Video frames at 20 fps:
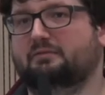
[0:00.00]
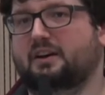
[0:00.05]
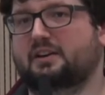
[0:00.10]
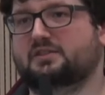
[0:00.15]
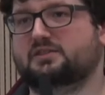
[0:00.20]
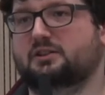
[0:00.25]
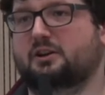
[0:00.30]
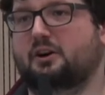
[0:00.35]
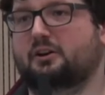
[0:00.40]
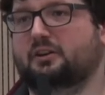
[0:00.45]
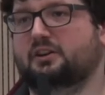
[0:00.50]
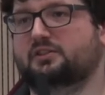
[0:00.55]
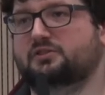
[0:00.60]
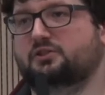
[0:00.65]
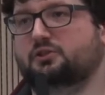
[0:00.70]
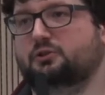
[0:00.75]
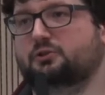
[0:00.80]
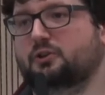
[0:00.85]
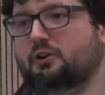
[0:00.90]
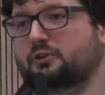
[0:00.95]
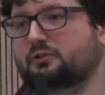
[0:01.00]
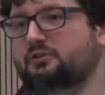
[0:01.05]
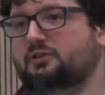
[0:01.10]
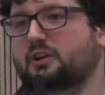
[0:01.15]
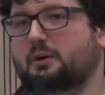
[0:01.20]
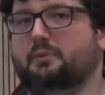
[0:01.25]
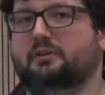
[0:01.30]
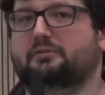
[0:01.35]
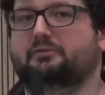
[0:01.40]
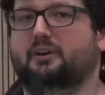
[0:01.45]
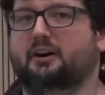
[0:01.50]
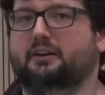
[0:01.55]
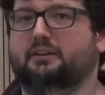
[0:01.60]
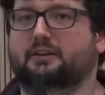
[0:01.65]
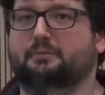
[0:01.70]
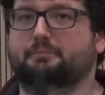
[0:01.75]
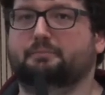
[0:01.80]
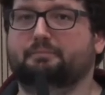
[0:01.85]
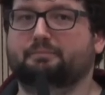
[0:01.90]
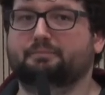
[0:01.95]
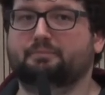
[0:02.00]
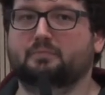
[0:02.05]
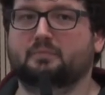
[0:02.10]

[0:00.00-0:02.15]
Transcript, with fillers: as long as you don't dumbify them.